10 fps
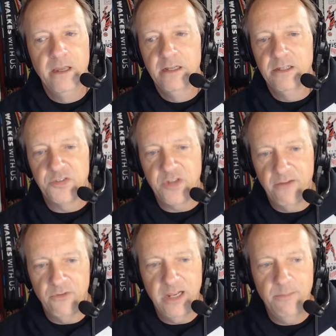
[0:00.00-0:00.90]

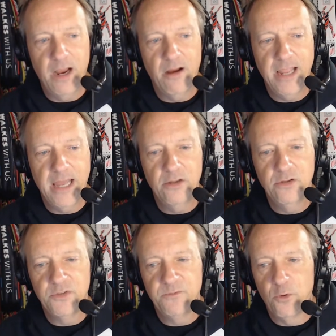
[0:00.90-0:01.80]
Discovery and Marietta,
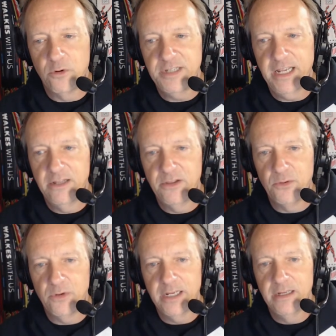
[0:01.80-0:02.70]
who's at
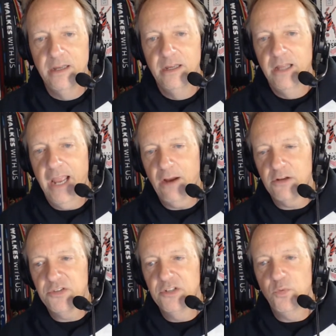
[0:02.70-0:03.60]
14-3.
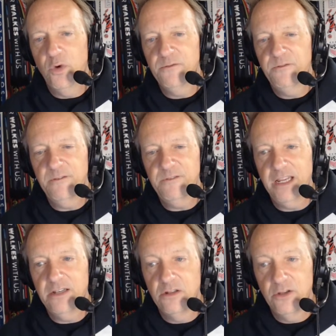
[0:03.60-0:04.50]
Harrison's
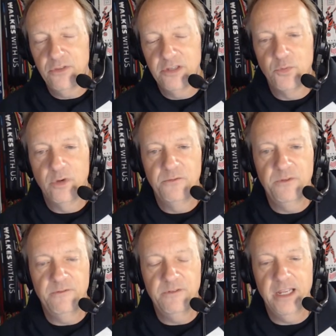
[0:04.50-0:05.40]
1-15. Duluth is
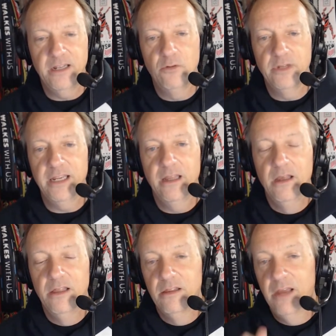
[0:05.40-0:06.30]
1-15. Only
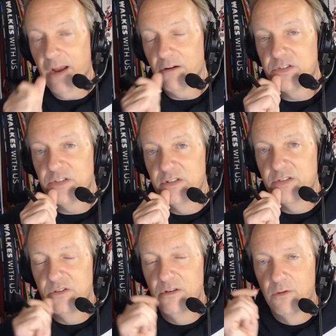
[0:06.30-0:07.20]

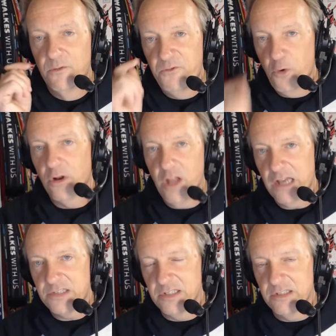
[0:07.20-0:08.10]
Harrison's 4
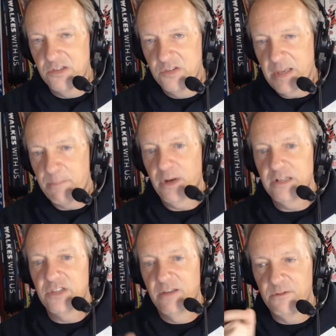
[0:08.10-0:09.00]
losses
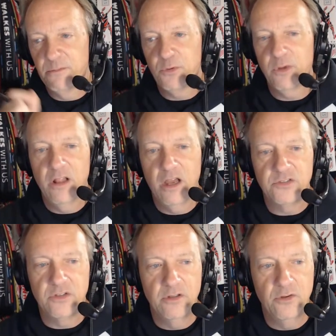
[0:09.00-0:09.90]
separates them from 3-loss
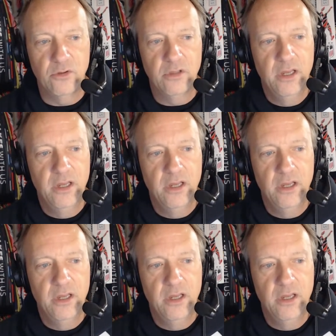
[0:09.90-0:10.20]
Duluth.